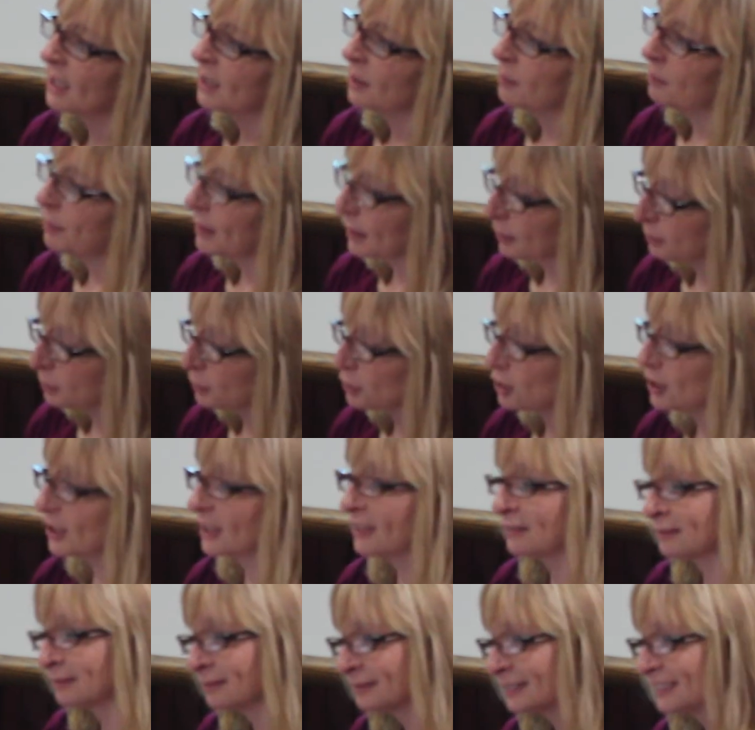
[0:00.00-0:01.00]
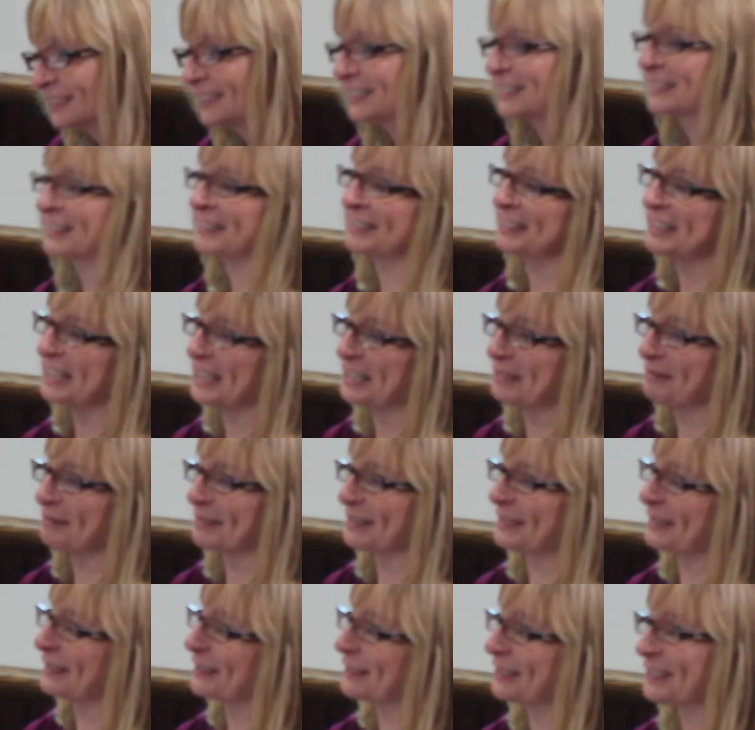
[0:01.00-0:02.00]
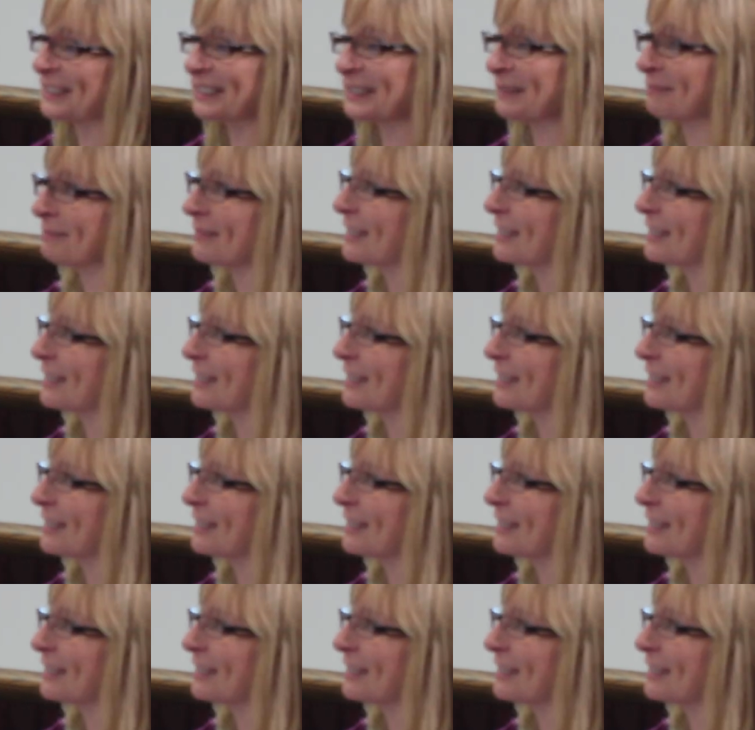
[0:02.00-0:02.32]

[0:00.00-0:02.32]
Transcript: Better budgeting, sustainable solutions, I'm